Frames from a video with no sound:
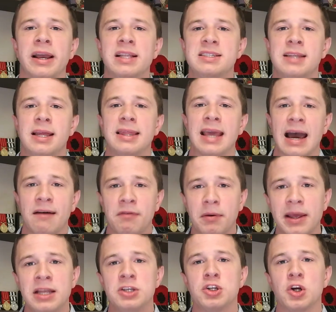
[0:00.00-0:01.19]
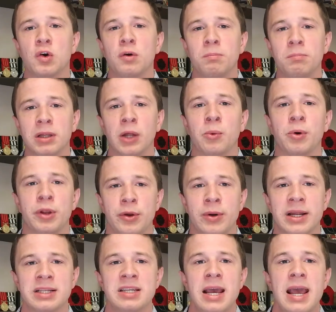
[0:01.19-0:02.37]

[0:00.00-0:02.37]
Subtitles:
Instead, they have an internal blower unit.